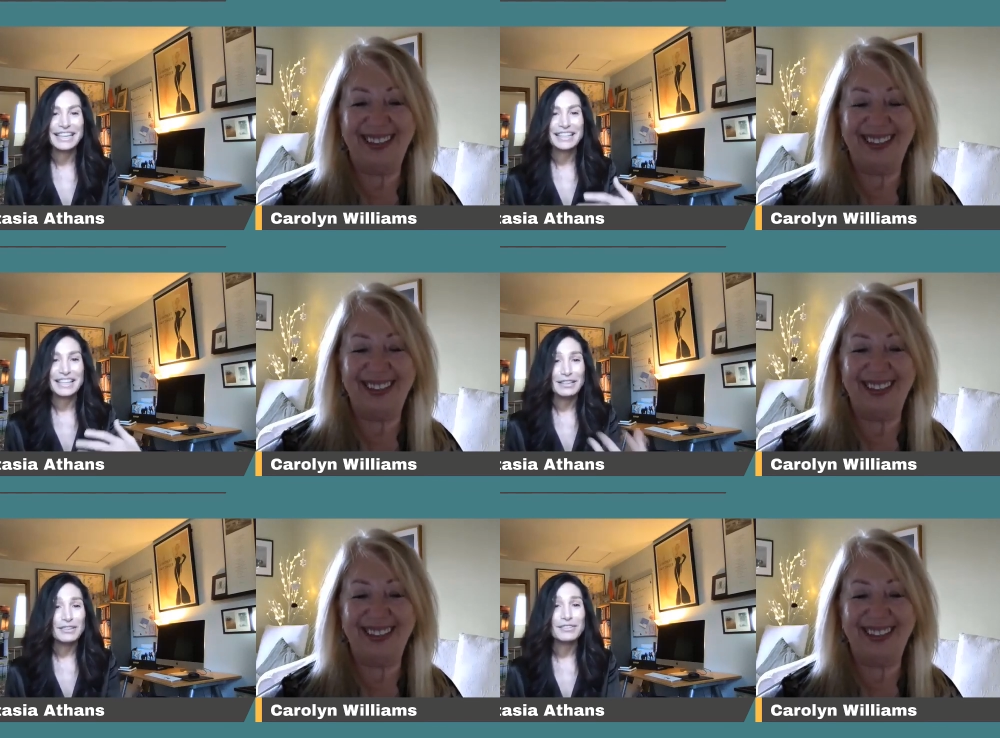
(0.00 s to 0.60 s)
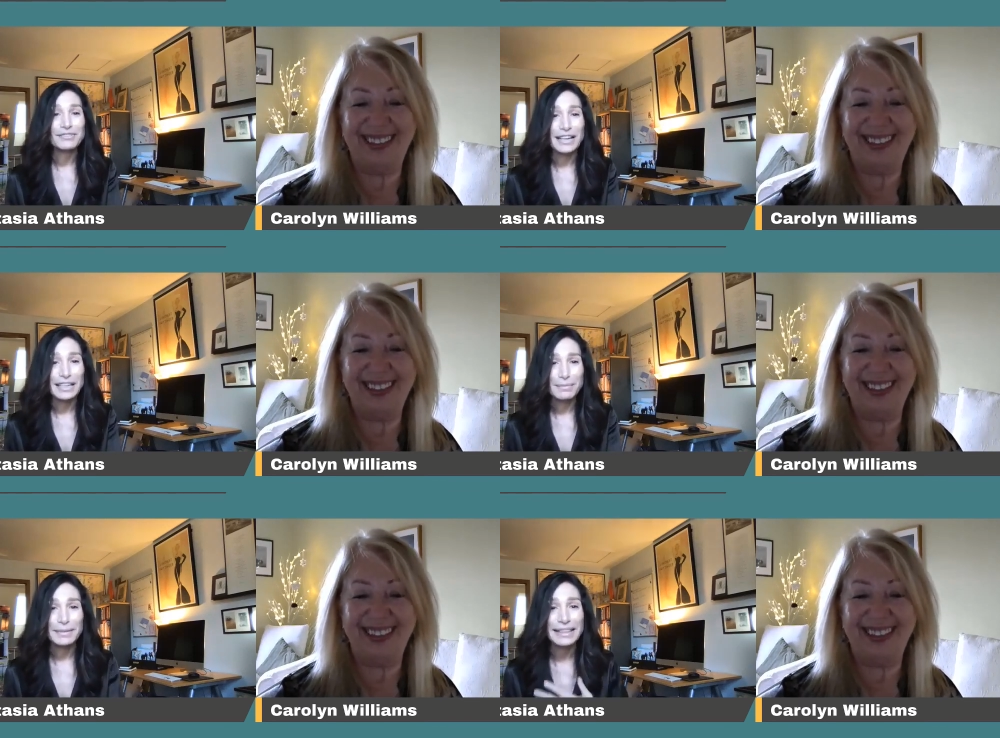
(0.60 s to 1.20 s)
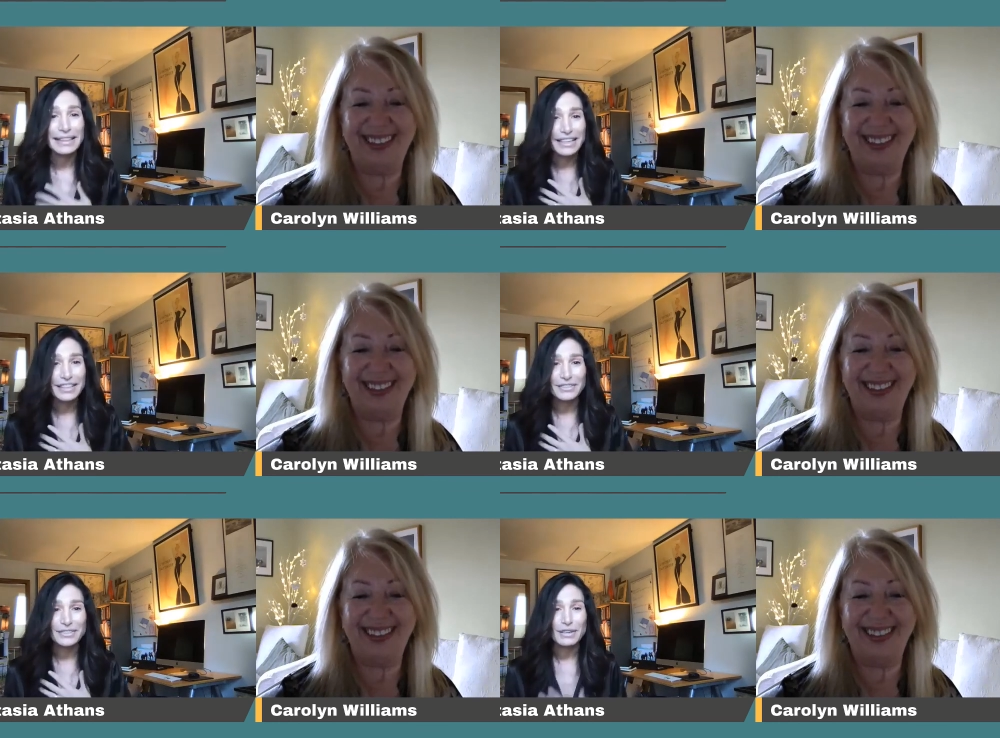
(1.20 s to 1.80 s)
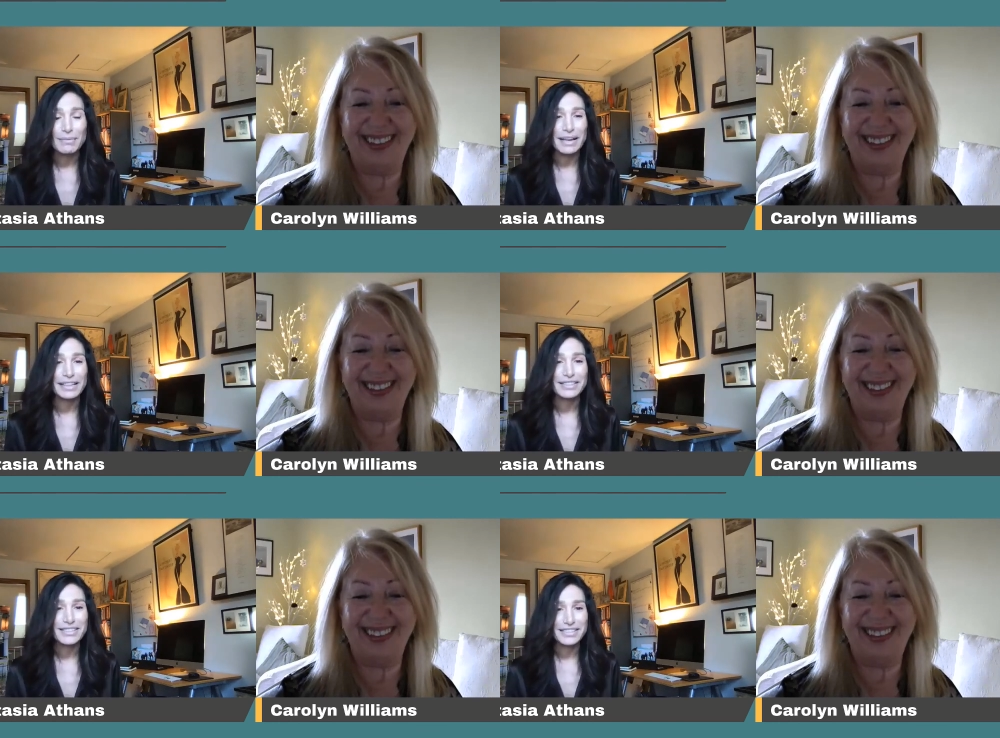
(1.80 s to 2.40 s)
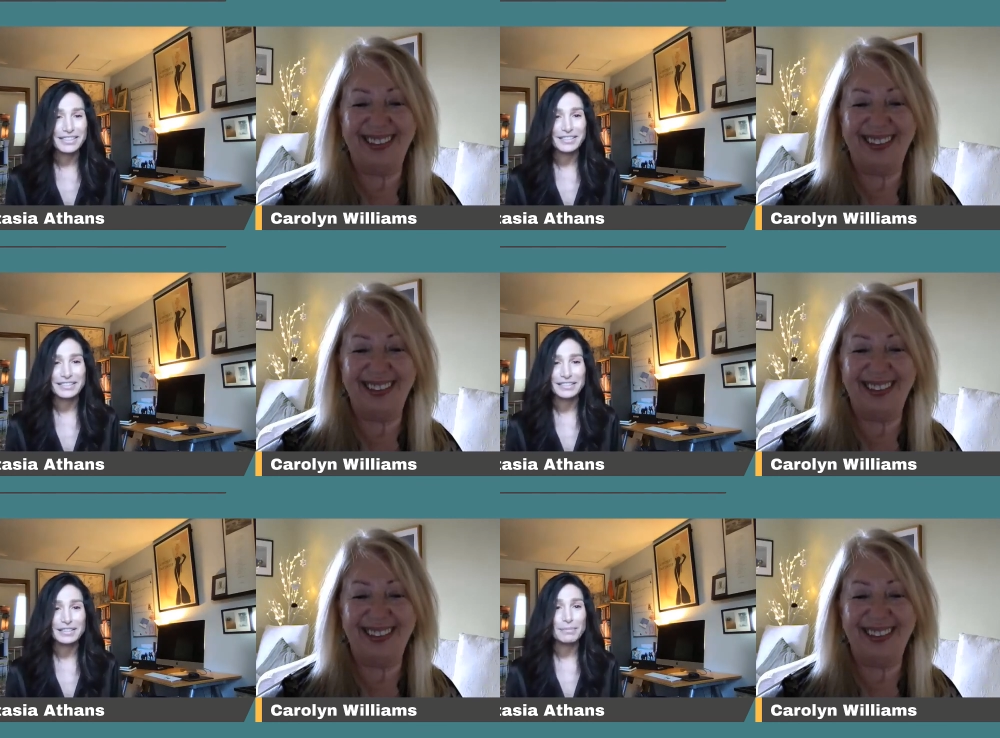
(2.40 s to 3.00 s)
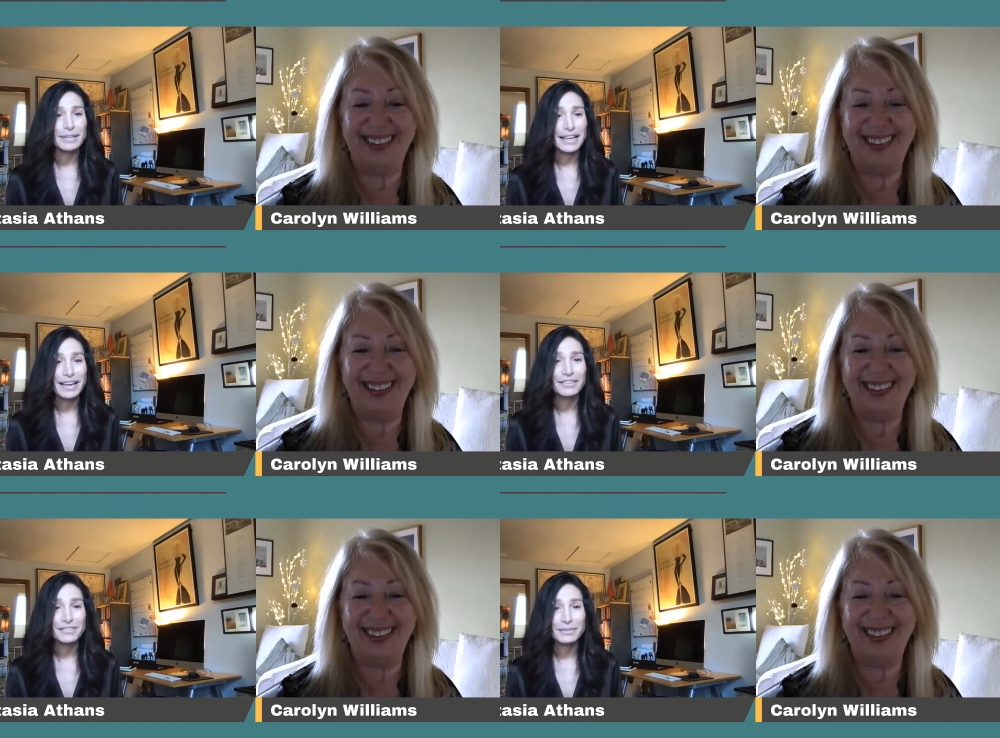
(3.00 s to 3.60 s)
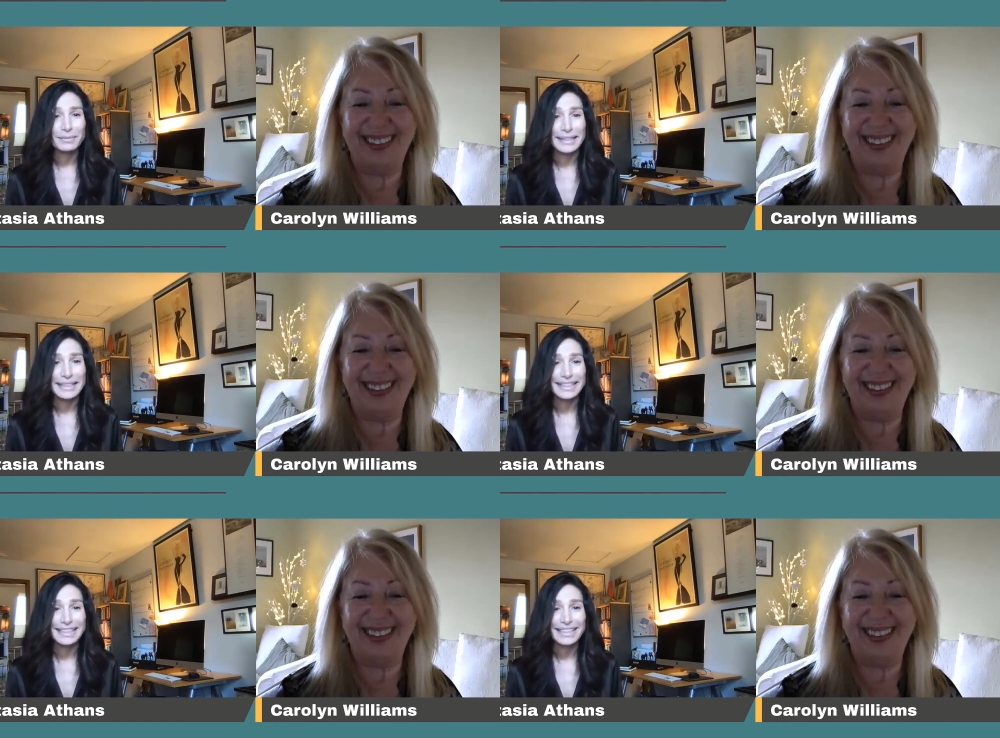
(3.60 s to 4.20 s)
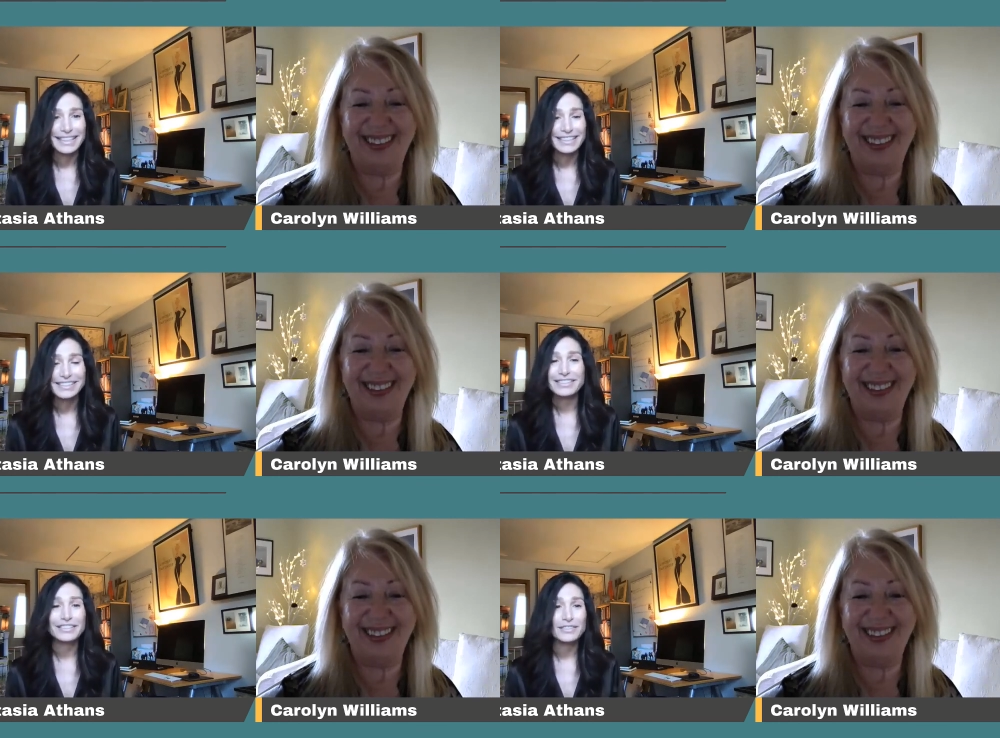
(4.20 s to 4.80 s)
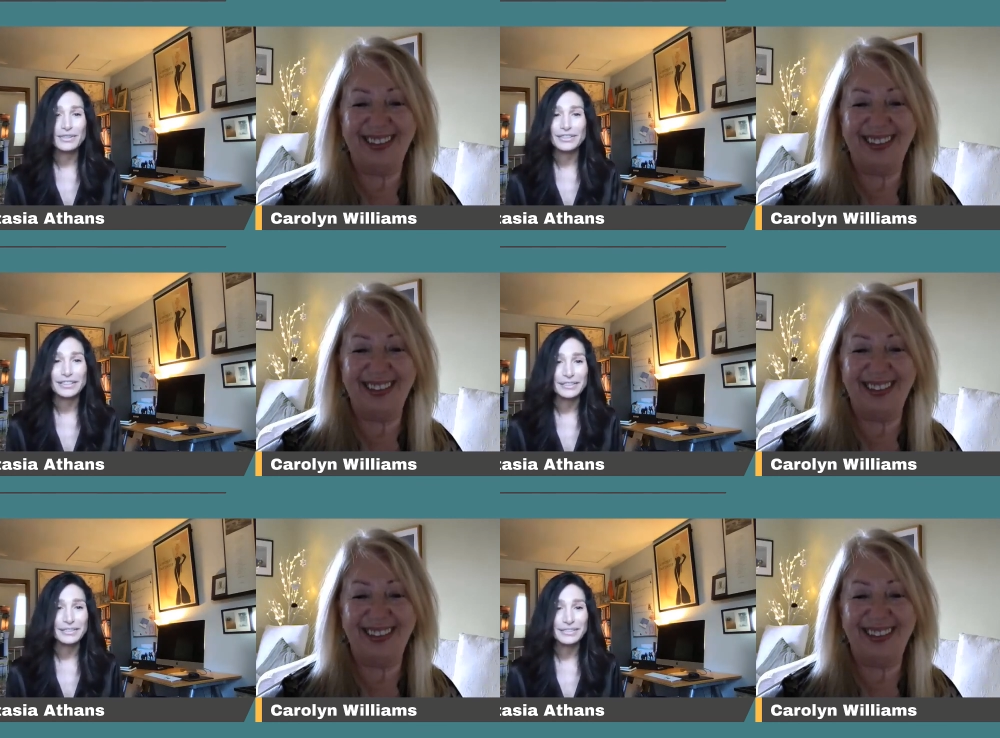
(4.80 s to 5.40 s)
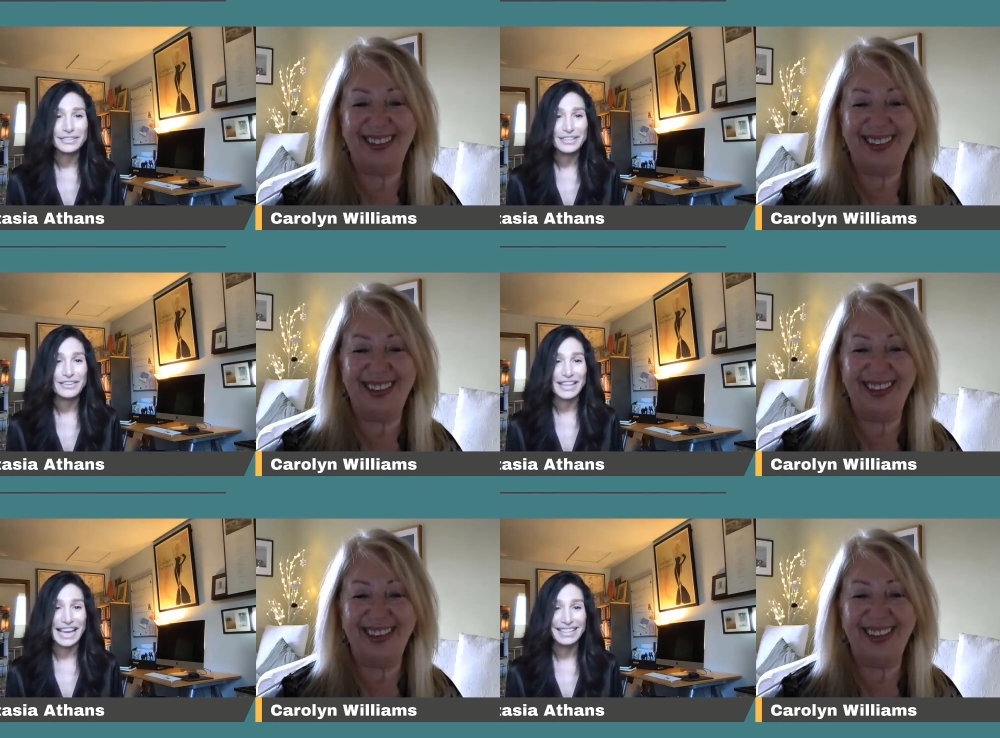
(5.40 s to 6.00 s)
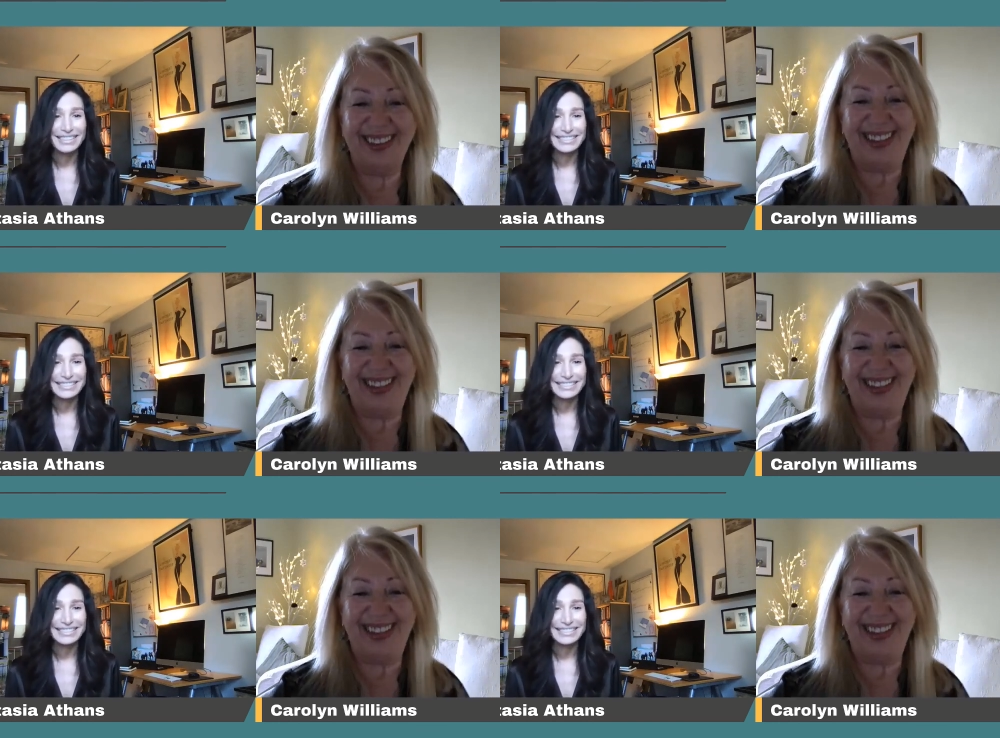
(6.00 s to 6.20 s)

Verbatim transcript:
Speaker 1: that you invited me. Thank you so much. It's, it's a big honor for me. I just adore you. You know that.